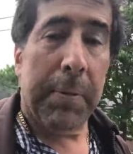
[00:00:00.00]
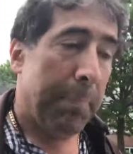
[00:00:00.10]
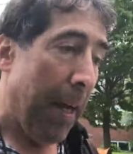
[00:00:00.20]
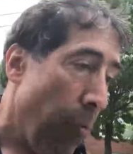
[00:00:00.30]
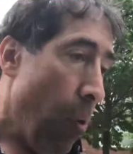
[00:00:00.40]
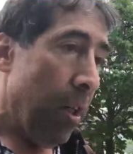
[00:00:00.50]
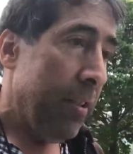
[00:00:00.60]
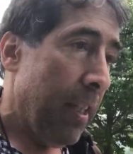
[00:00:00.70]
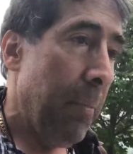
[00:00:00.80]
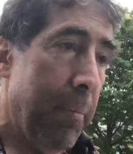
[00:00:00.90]
they buy
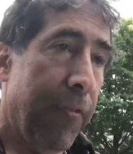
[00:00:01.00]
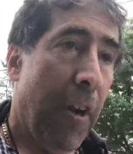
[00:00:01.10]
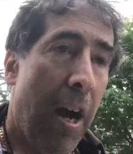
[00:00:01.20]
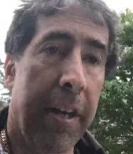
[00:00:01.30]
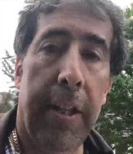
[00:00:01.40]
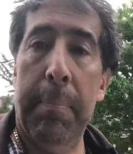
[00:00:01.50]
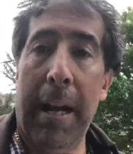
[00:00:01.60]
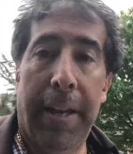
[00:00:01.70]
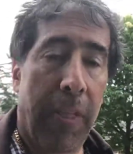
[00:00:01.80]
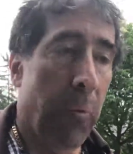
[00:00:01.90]
one, then maybe for Hanukkah they buy
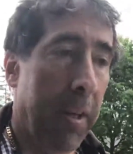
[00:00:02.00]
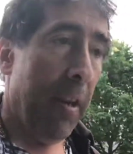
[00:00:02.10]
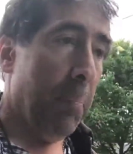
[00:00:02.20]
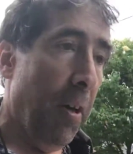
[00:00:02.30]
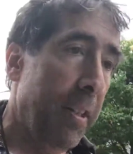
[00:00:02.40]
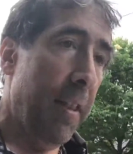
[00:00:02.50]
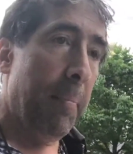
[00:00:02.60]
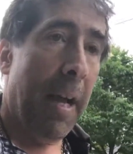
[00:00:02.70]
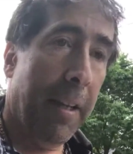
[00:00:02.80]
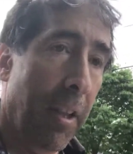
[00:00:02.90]
another one, and their birthday they
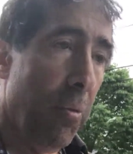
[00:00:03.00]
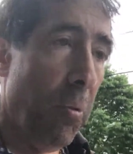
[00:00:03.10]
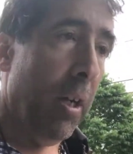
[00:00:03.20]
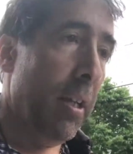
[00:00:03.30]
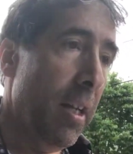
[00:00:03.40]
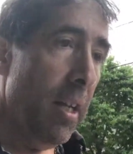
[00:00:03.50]
buy another one.